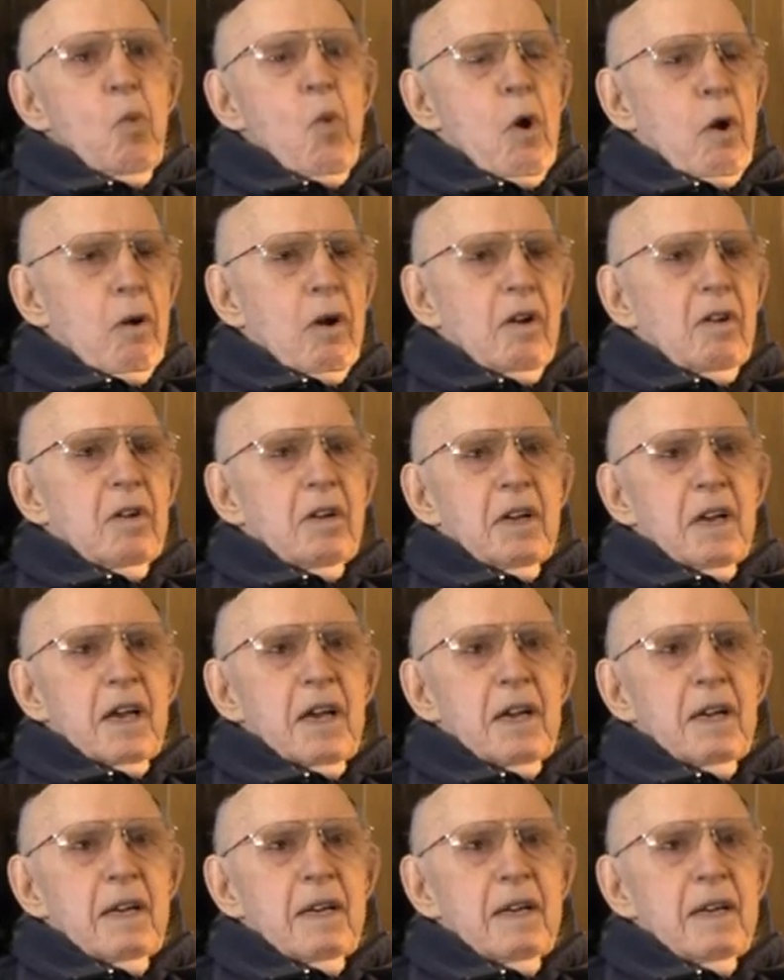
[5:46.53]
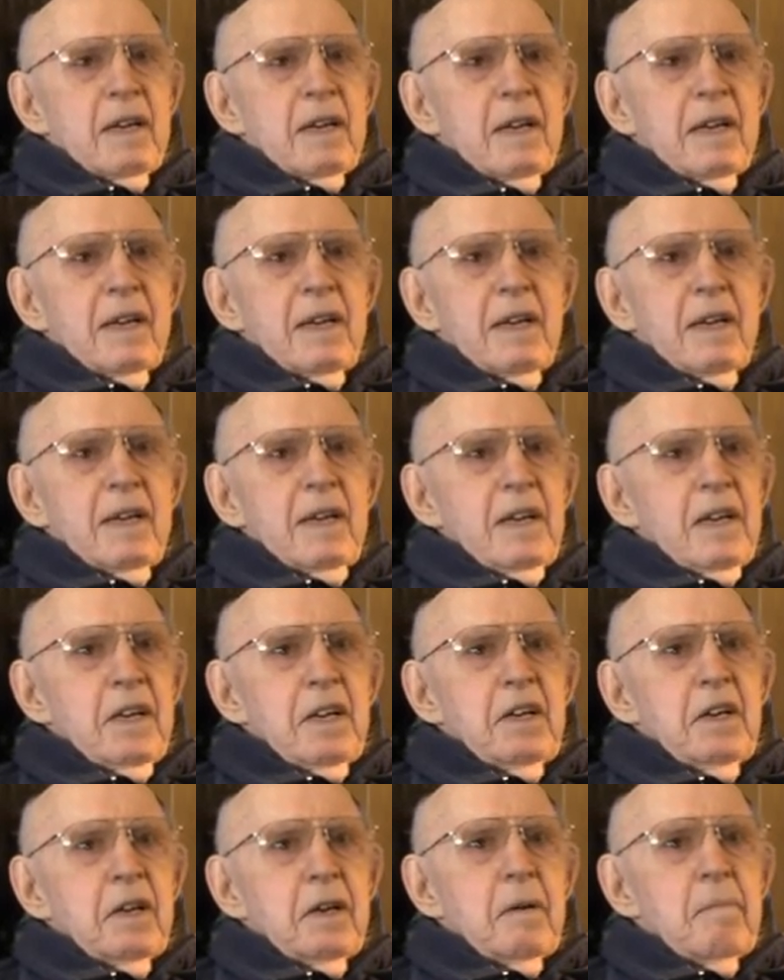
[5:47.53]
work, and
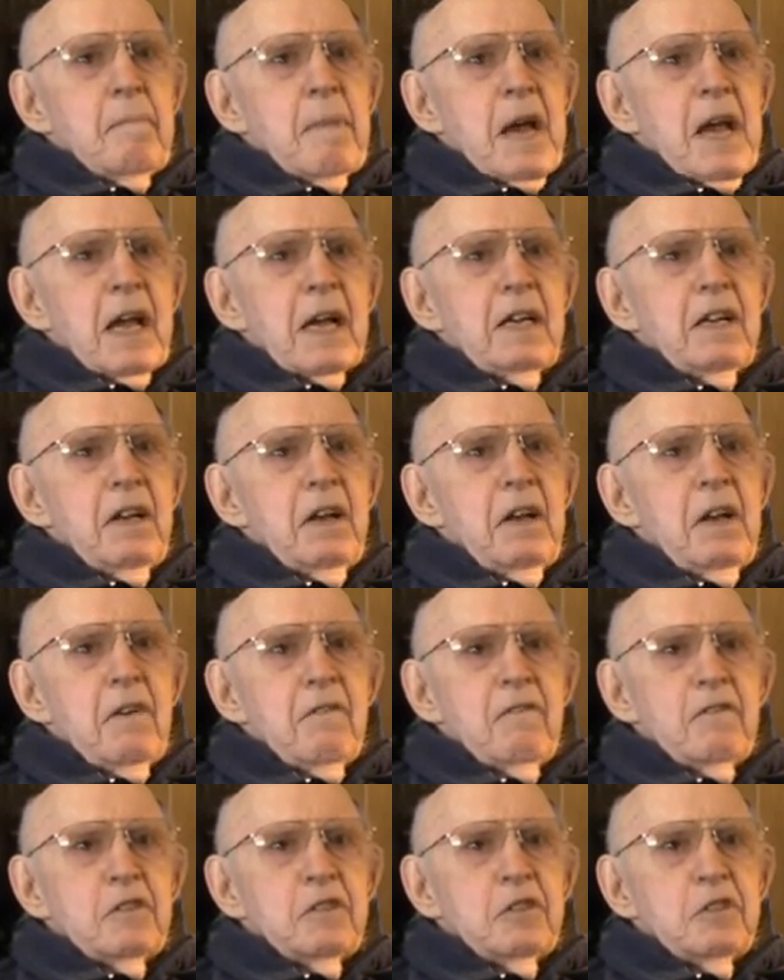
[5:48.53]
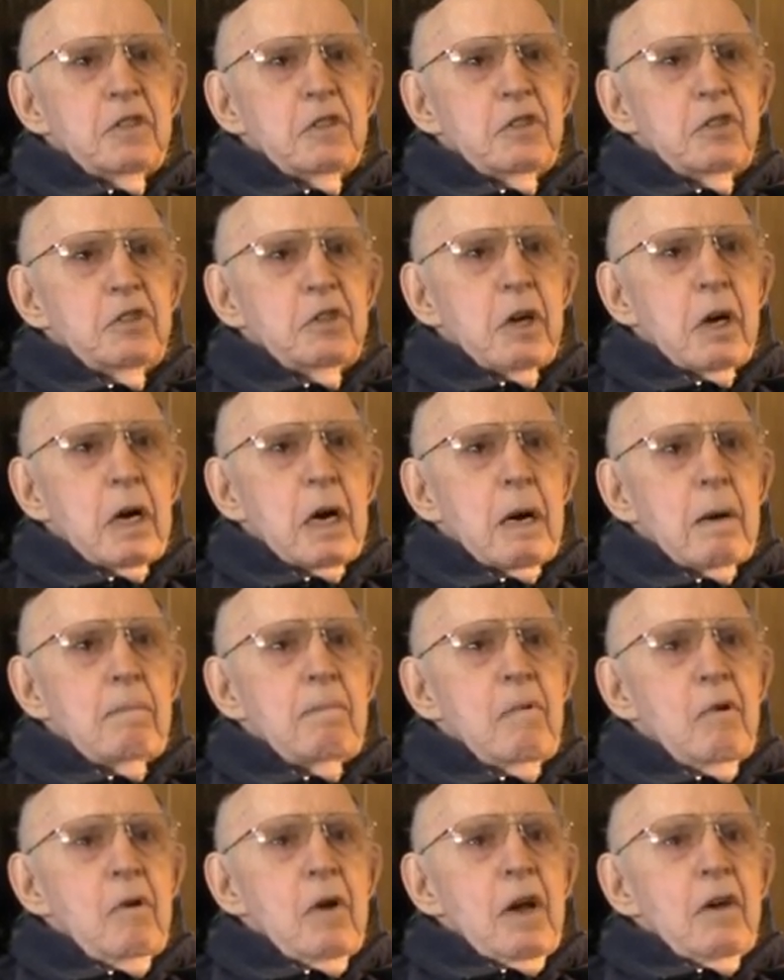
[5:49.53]
he did a magnificent
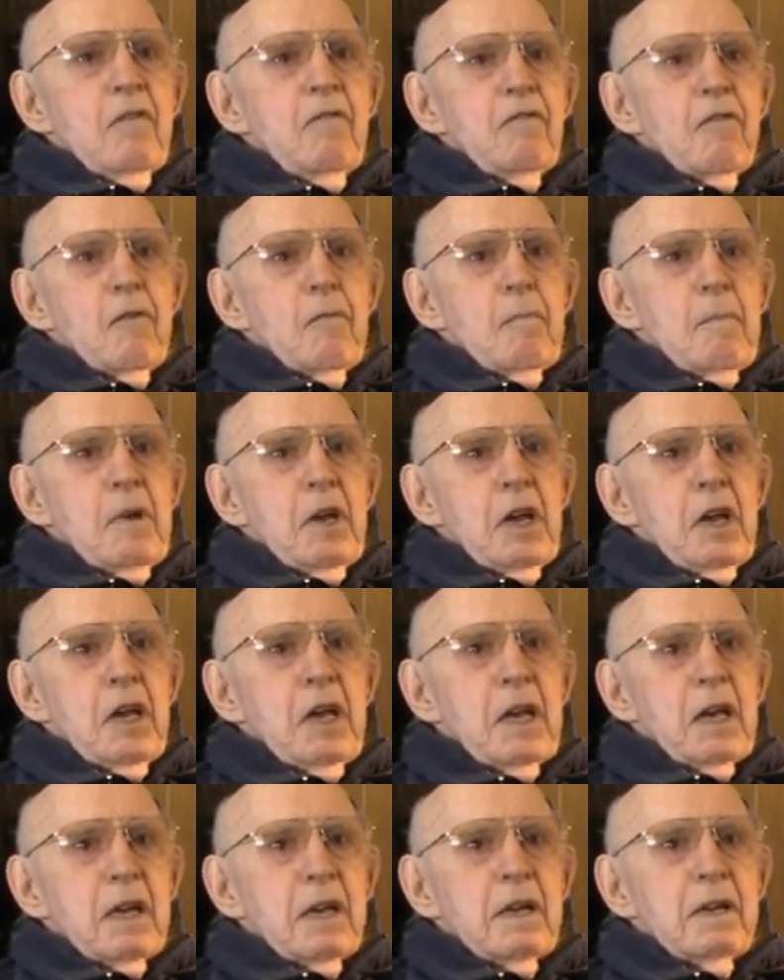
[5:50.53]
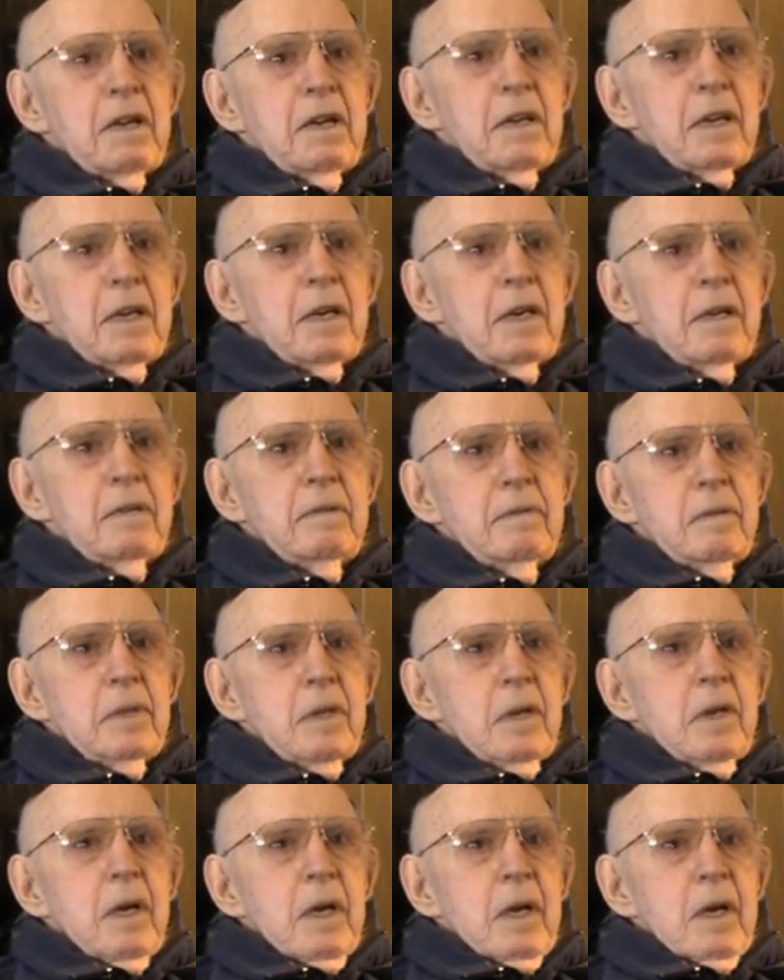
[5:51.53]
job for me
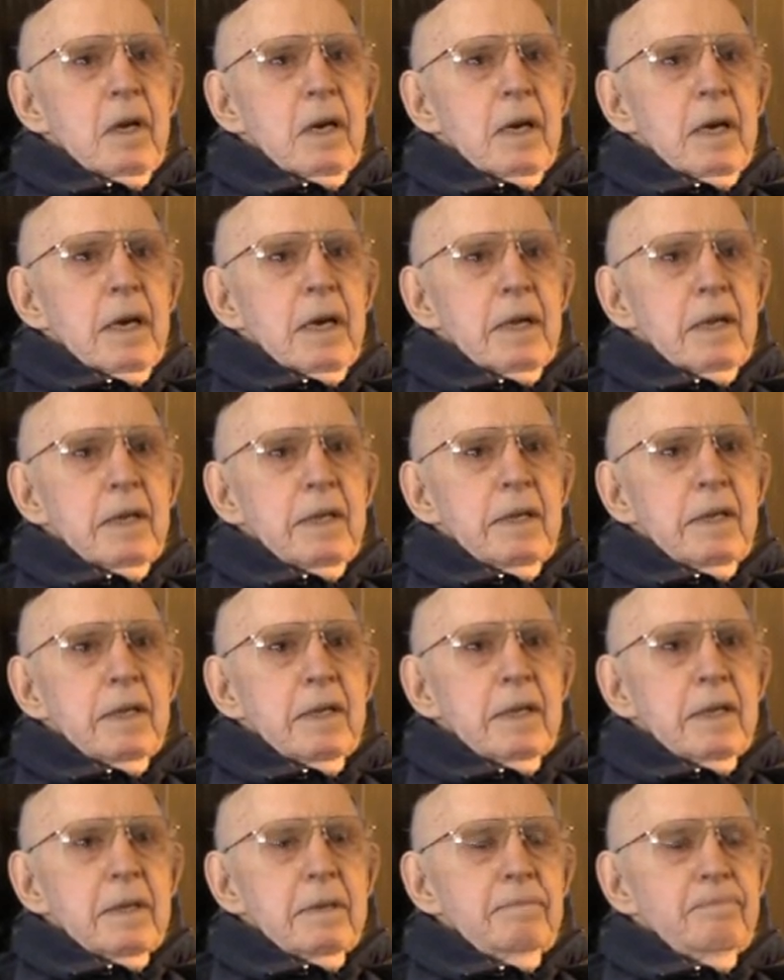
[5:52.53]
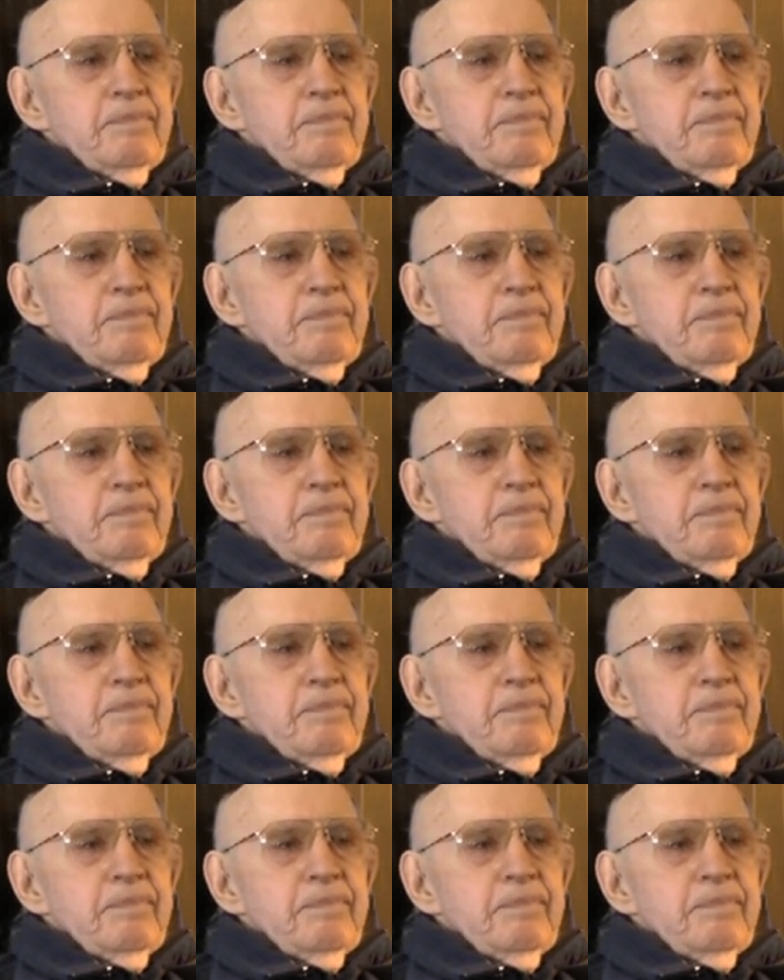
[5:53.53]
at